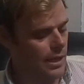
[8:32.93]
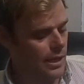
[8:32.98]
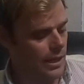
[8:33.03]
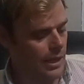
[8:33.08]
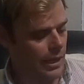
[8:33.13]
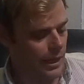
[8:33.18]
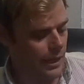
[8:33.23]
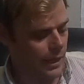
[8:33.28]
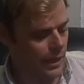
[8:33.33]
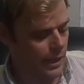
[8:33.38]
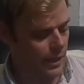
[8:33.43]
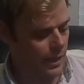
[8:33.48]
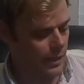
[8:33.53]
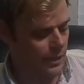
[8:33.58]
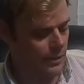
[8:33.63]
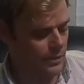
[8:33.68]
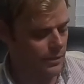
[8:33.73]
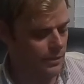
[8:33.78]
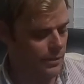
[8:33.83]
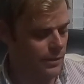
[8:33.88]

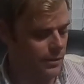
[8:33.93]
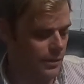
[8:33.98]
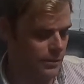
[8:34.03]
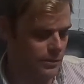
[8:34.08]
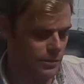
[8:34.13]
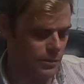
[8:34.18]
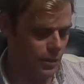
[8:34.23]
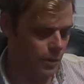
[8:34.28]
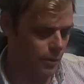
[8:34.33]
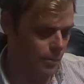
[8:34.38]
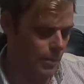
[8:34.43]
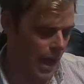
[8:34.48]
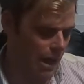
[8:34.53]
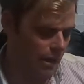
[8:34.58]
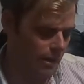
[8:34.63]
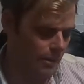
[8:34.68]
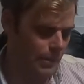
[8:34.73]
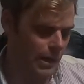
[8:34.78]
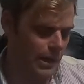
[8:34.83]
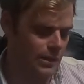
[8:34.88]
And there's no
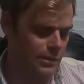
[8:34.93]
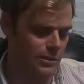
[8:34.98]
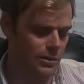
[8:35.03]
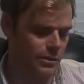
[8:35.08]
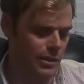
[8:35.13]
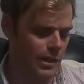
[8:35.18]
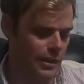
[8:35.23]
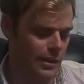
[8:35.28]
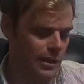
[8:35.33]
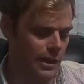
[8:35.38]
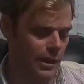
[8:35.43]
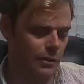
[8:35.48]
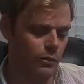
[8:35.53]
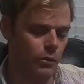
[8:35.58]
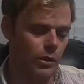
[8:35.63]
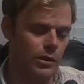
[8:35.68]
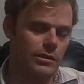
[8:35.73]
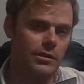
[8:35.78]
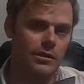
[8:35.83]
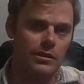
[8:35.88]
power buttons or anything.
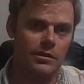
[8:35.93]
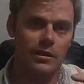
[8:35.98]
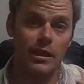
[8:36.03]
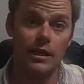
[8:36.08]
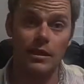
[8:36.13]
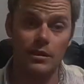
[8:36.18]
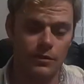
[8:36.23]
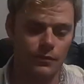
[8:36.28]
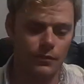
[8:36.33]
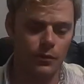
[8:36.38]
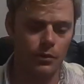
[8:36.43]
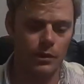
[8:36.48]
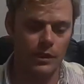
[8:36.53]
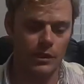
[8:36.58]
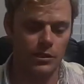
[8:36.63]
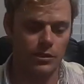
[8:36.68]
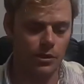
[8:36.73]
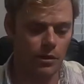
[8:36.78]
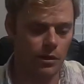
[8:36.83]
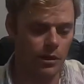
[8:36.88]
Once this thing is fully
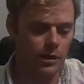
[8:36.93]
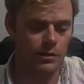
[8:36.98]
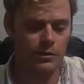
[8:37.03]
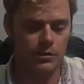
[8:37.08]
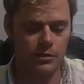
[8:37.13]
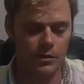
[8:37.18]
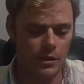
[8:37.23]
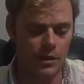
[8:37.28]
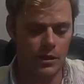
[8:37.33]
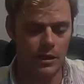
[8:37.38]
charged,